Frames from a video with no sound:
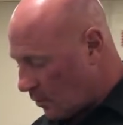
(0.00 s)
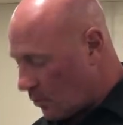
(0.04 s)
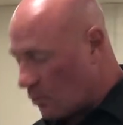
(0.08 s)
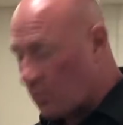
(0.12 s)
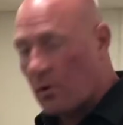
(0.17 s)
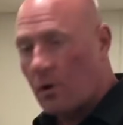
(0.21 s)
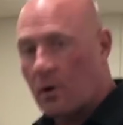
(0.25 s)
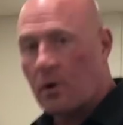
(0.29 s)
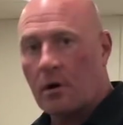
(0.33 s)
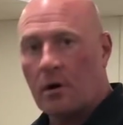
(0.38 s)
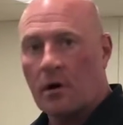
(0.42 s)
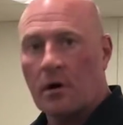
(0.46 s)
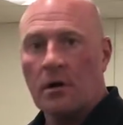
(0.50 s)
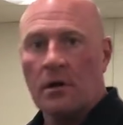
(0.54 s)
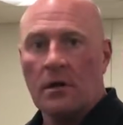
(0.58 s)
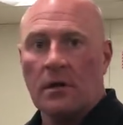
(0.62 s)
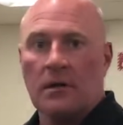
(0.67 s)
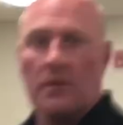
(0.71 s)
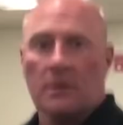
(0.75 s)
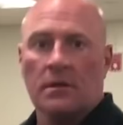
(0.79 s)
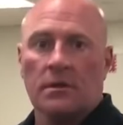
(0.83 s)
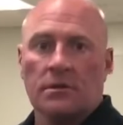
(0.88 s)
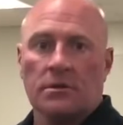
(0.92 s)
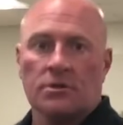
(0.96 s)
we're
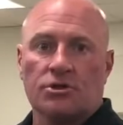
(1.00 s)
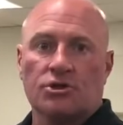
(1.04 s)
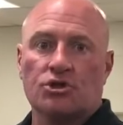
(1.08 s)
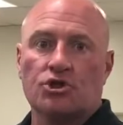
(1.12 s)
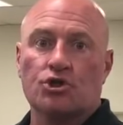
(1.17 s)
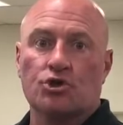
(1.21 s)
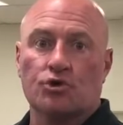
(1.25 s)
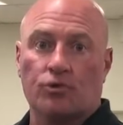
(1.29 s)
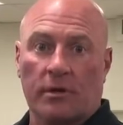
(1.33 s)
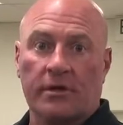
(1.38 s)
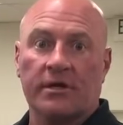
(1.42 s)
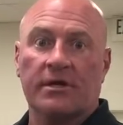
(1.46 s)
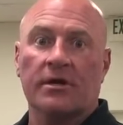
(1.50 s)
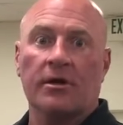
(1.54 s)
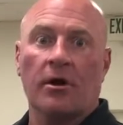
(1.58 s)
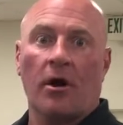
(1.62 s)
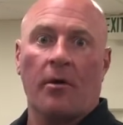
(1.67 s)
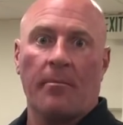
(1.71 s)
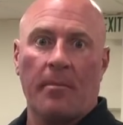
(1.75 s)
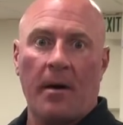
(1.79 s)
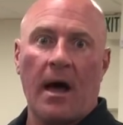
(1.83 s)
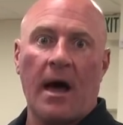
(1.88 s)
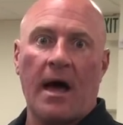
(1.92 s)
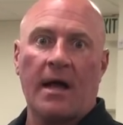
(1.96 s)
tricking
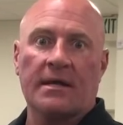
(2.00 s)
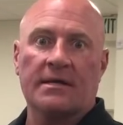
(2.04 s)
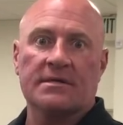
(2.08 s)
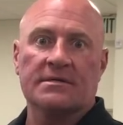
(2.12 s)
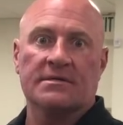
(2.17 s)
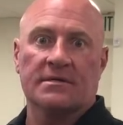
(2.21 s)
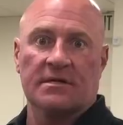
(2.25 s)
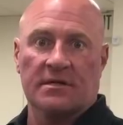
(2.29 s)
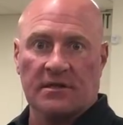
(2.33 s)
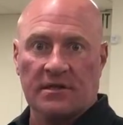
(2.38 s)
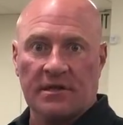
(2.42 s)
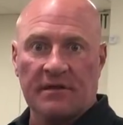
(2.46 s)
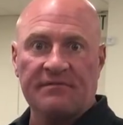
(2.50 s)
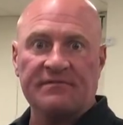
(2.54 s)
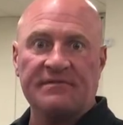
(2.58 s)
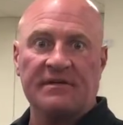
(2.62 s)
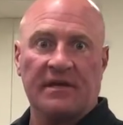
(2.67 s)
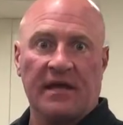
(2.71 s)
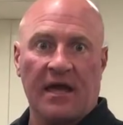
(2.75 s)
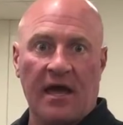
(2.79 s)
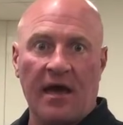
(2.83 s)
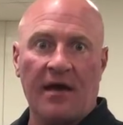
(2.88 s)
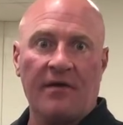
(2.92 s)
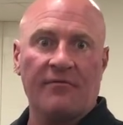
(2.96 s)
our bodies into
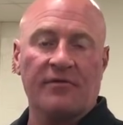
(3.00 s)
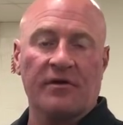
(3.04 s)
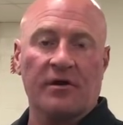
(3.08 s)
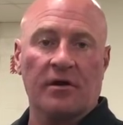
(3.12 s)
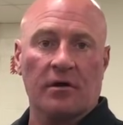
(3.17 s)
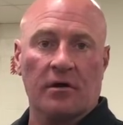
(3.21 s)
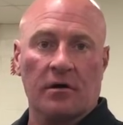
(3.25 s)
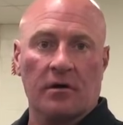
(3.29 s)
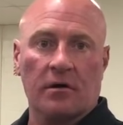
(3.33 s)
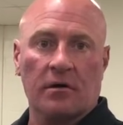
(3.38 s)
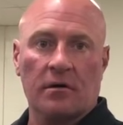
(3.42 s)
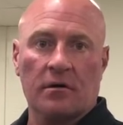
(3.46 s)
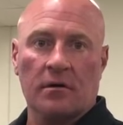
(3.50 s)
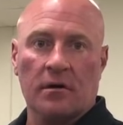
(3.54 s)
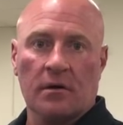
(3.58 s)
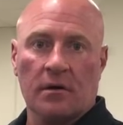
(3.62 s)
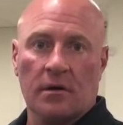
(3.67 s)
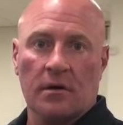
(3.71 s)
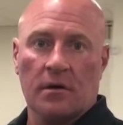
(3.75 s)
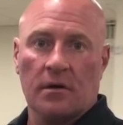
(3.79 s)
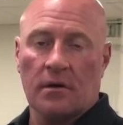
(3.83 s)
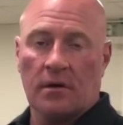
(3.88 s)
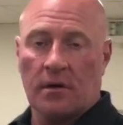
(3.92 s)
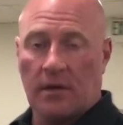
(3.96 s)
lifting heavier
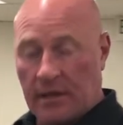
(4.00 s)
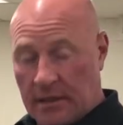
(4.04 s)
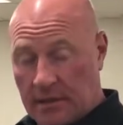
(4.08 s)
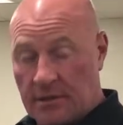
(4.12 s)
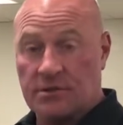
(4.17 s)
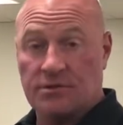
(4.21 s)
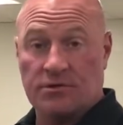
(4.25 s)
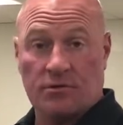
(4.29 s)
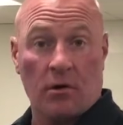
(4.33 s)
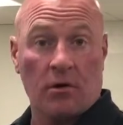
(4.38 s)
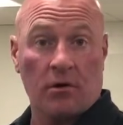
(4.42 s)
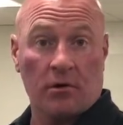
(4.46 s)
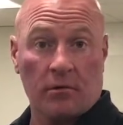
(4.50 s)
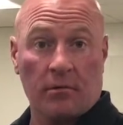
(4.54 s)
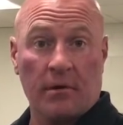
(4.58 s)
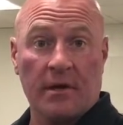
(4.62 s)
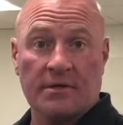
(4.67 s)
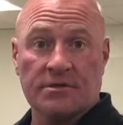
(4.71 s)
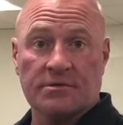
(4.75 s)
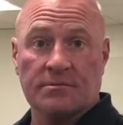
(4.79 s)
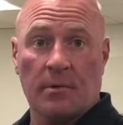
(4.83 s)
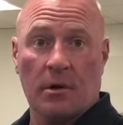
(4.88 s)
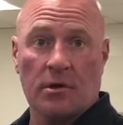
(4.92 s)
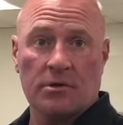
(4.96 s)
in the stronger
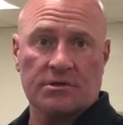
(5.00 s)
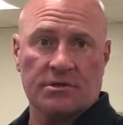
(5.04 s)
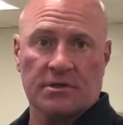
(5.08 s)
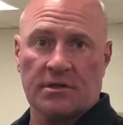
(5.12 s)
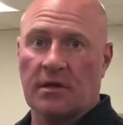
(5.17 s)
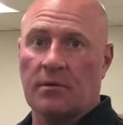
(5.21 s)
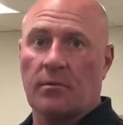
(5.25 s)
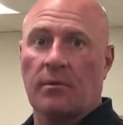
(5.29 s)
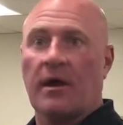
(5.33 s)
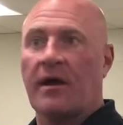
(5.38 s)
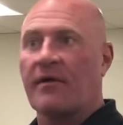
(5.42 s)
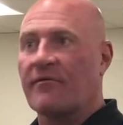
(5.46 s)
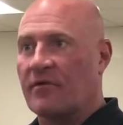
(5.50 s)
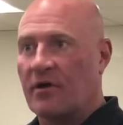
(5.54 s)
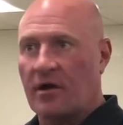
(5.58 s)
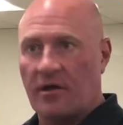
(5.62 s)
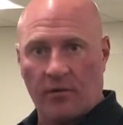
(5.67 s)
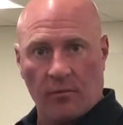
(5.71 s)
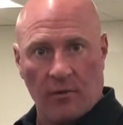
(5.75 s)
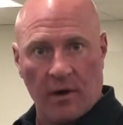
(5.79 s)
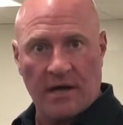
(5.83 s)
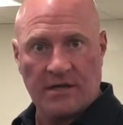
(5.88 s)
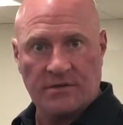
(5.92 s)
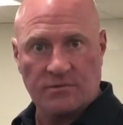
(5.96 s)
range of motion than we ever
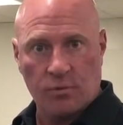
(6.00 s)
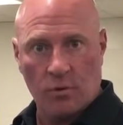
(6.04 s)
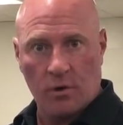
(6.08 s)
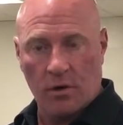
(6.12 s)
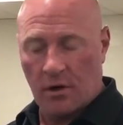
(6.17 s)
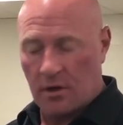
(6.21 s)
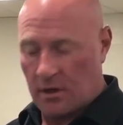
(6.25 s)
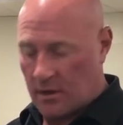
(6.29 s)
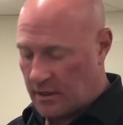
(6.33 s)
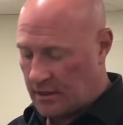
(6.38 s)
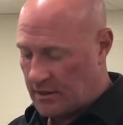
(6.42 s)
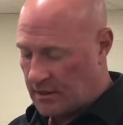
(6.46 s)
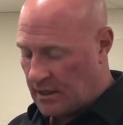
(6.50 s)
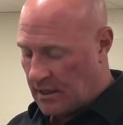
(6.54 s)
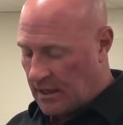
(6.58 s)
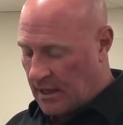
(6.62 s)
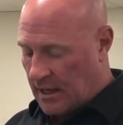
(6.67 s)
otherwise would.